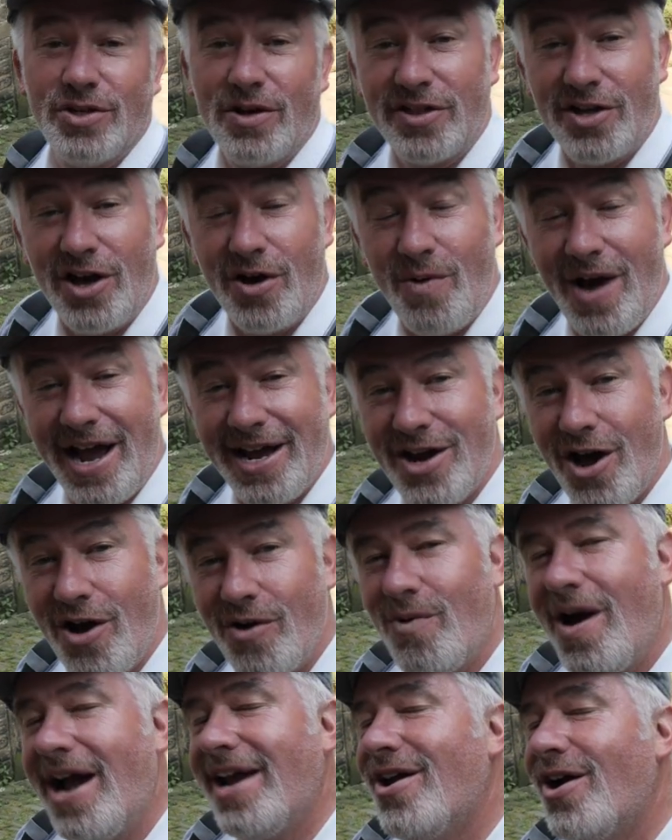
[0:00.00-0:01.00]
So I thought, why
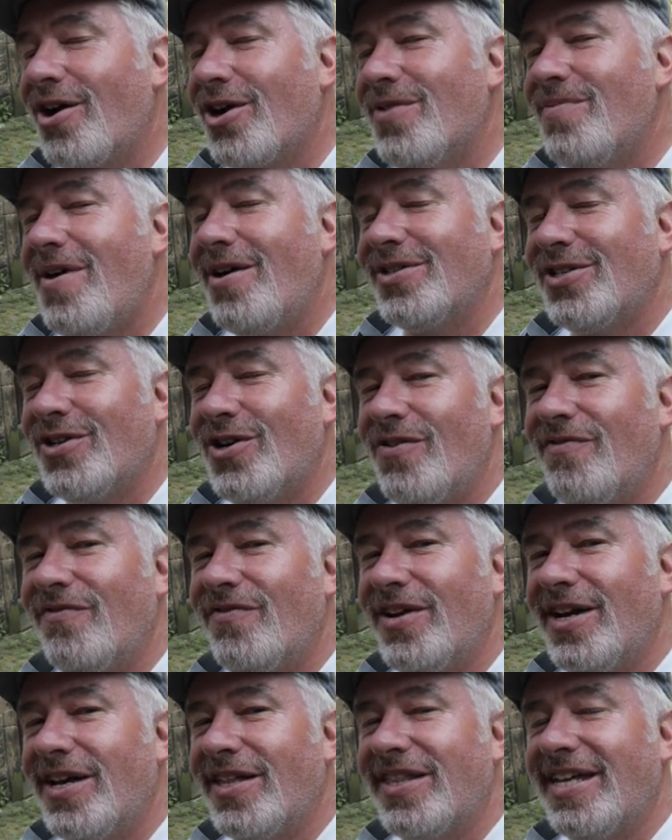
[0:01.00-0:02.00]
not come out to
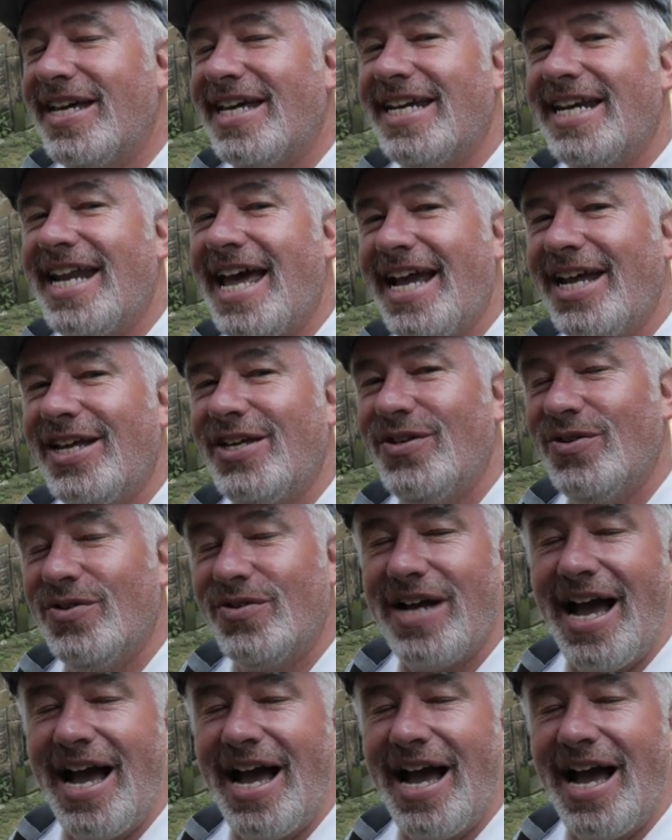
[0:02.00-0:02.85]
Holmfirth and let you